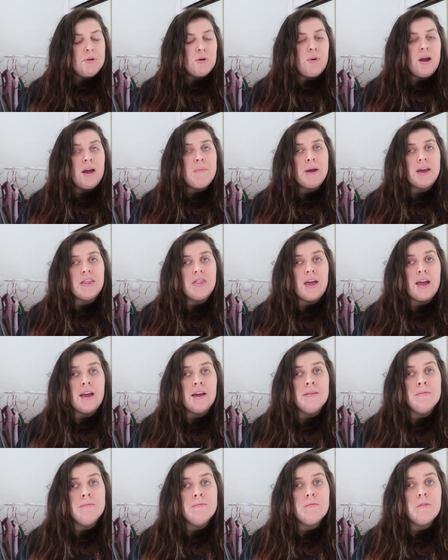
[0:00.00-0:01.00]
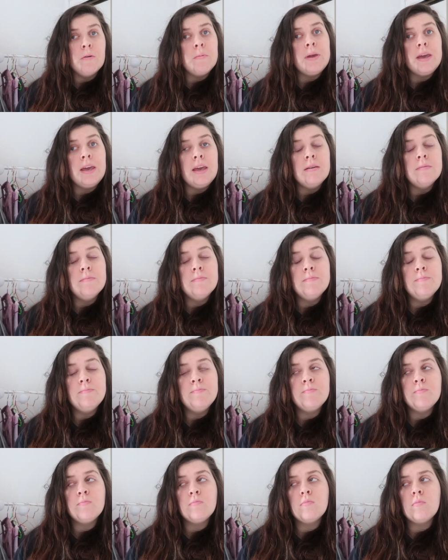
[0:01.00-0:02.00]
been quite a big thing for me,
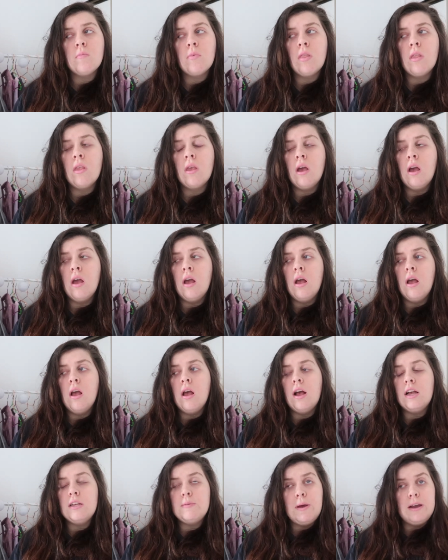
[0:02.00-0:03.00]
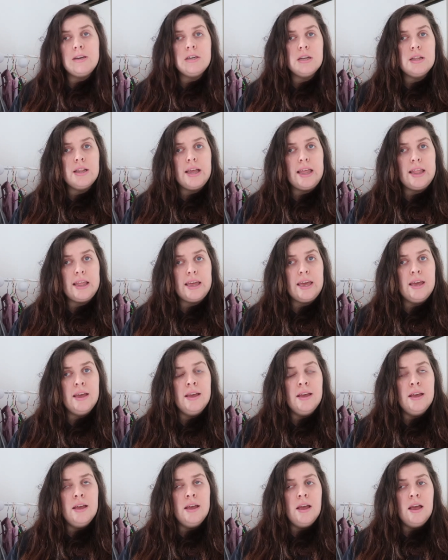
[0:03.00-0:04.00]
especially lately.
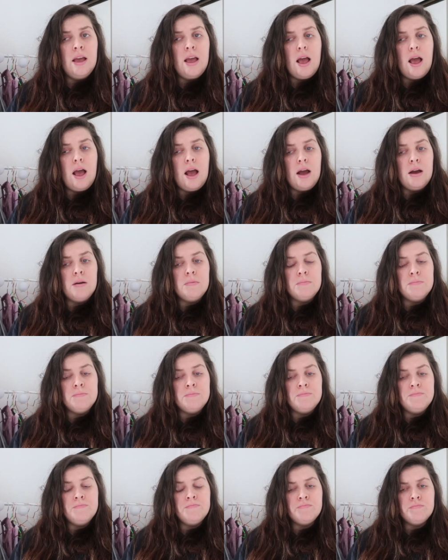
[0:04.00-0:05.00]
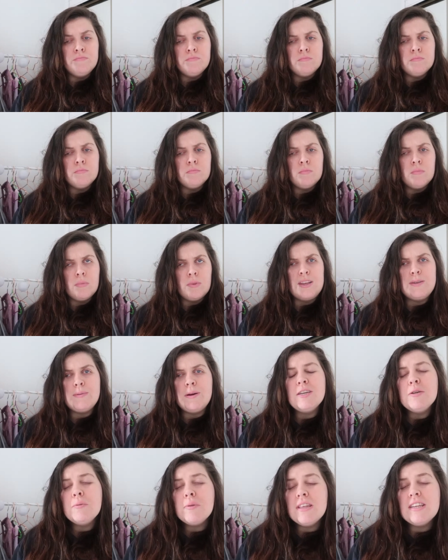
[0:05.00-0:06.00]
Um,
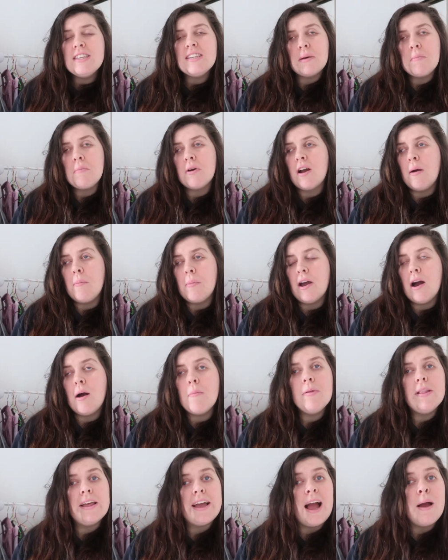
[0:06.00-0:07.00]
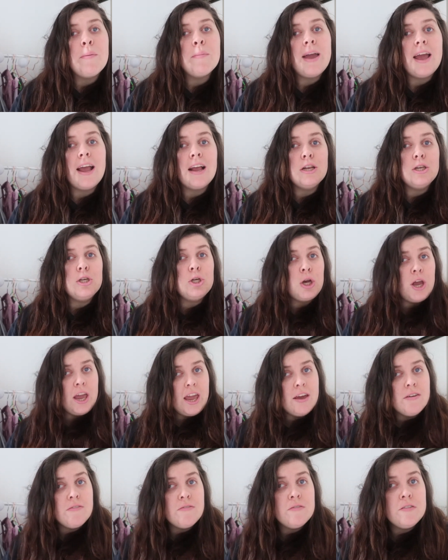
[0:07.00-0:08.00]
especially with the summer coming up, like I'm getting
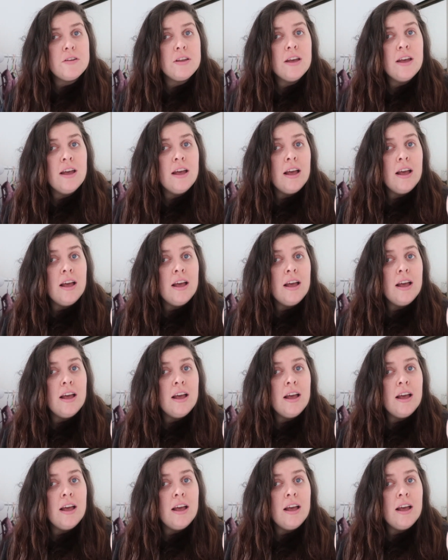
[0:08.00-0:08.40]
chafed